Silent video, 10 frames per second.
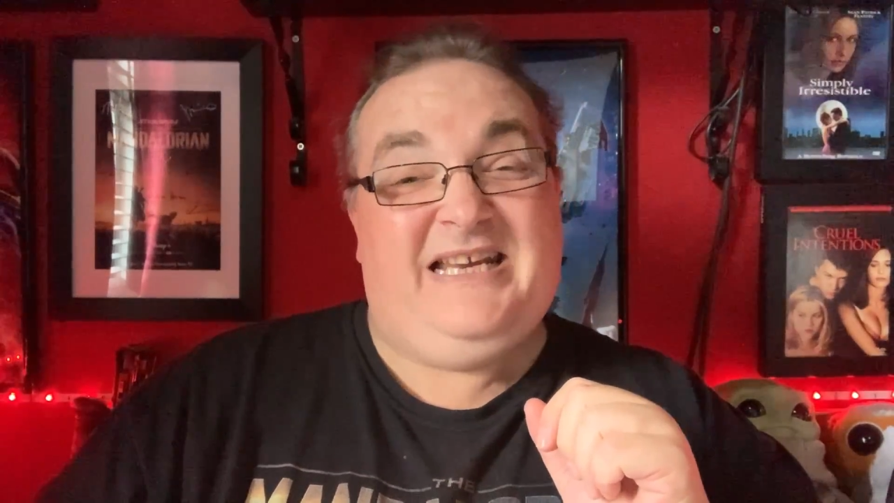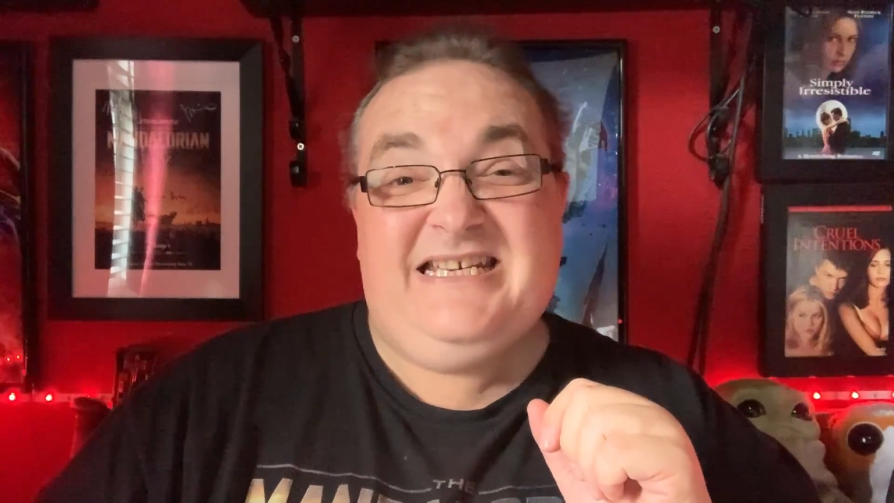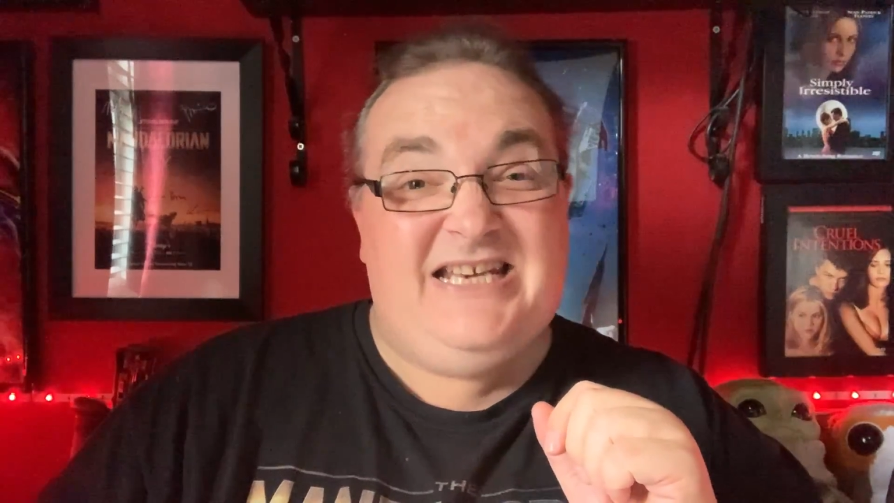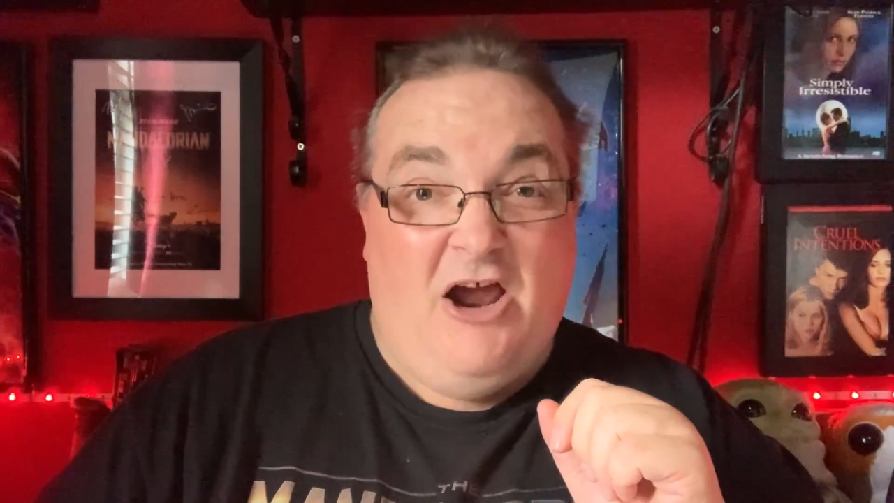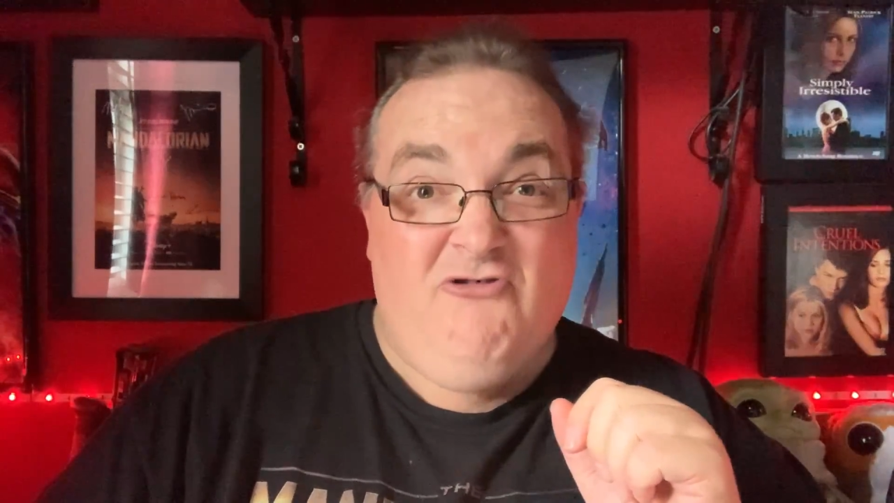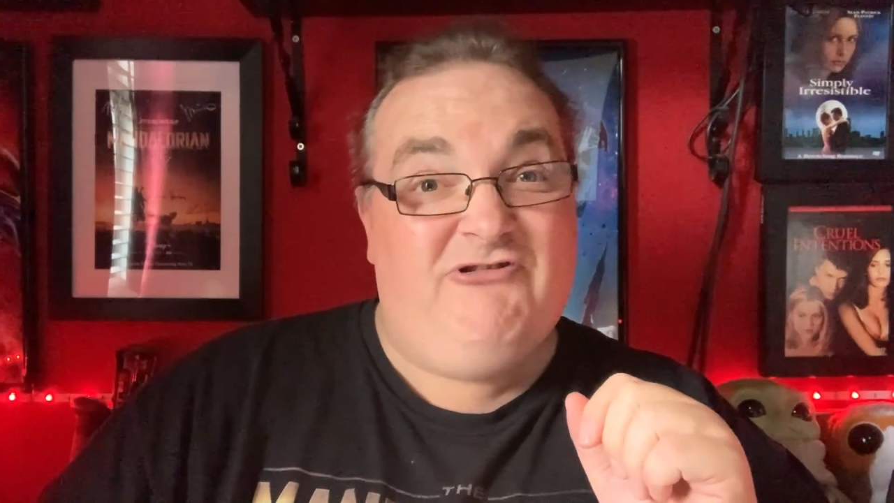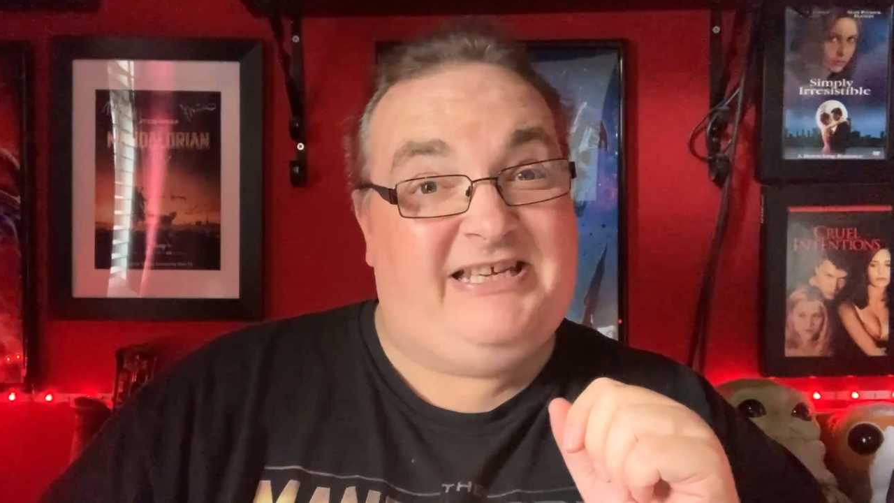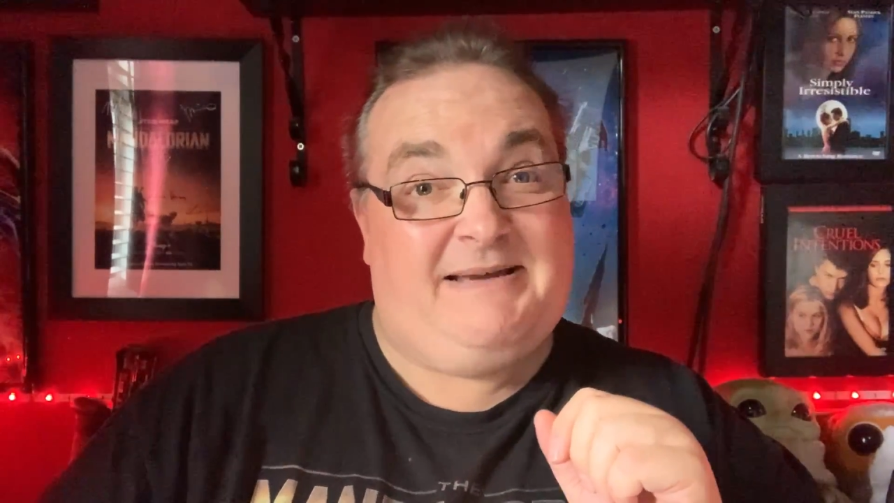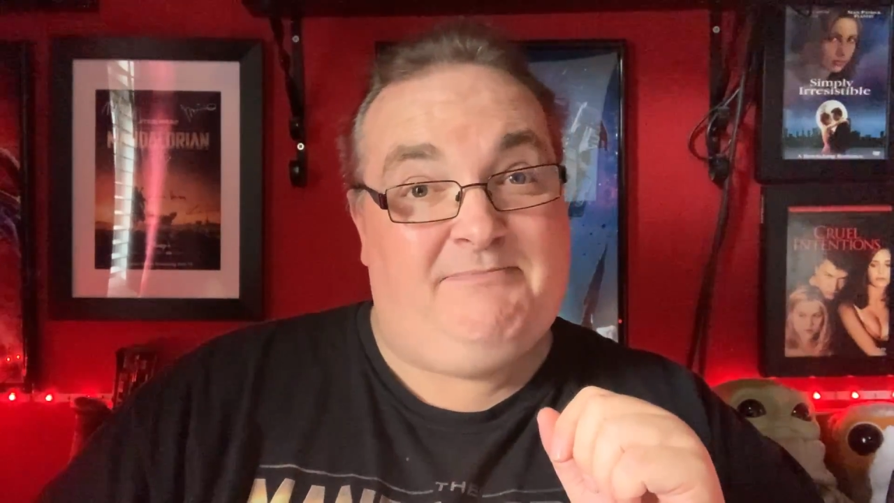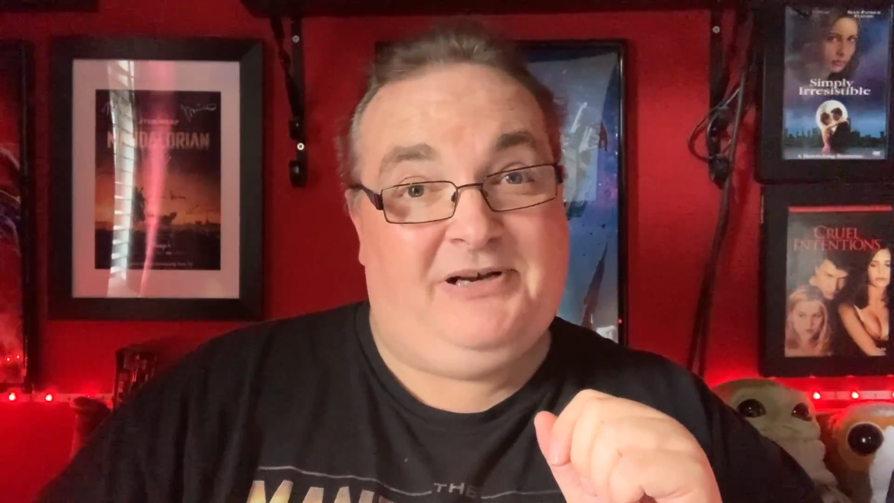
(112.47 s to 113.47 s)
no
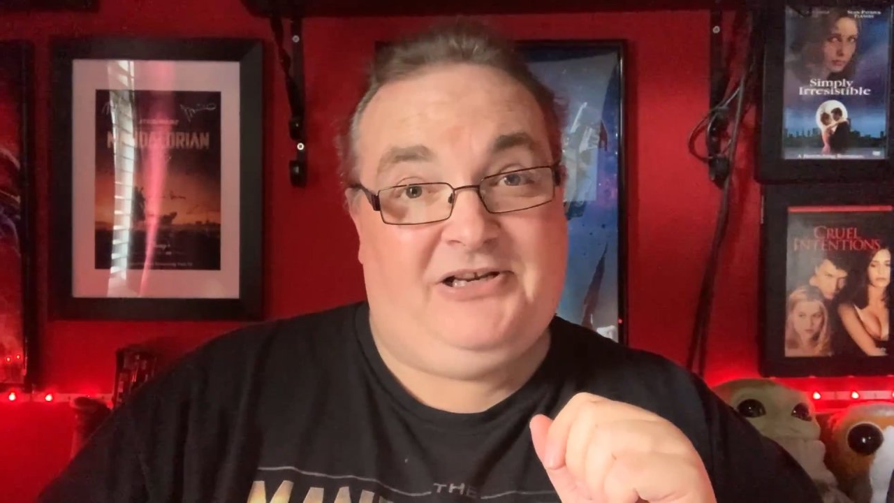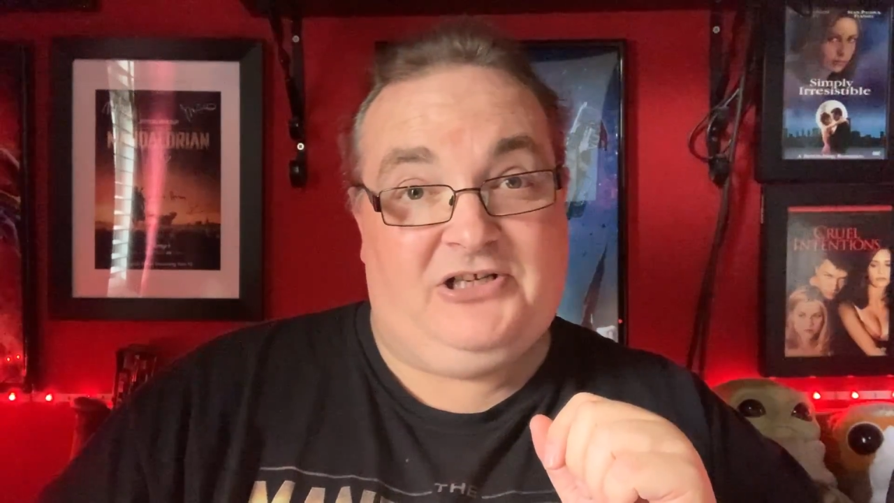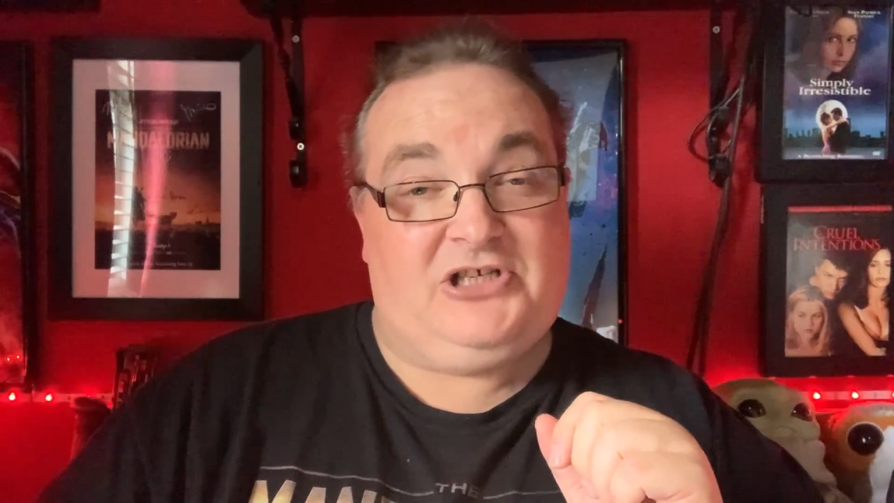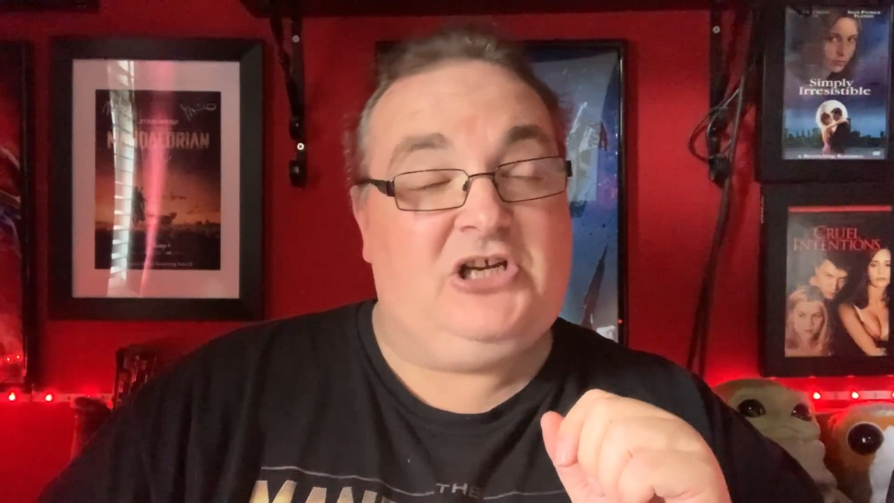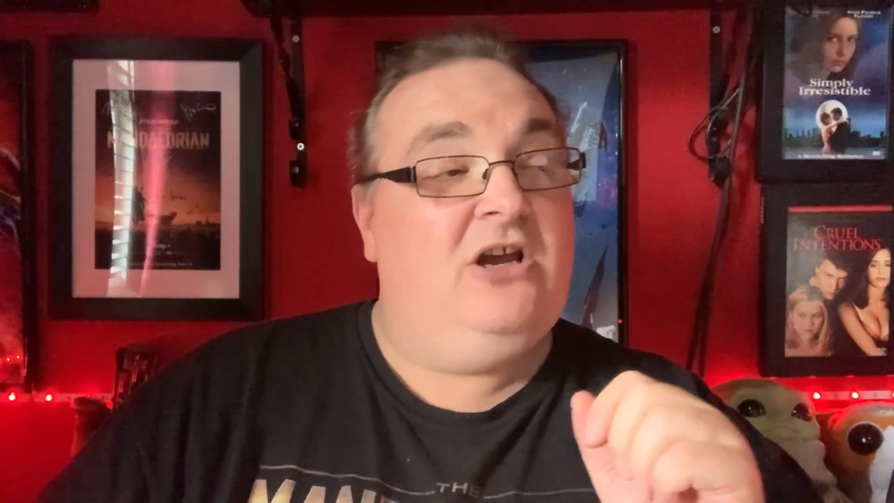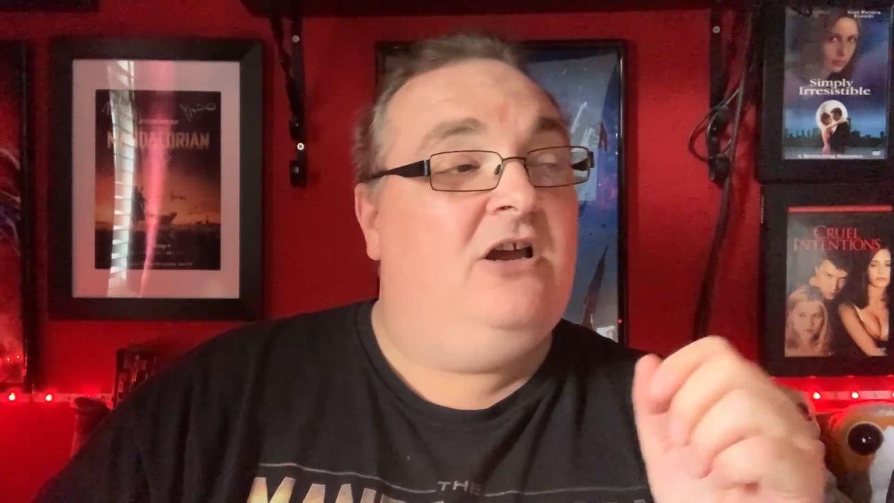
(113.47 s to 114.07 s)
resemblance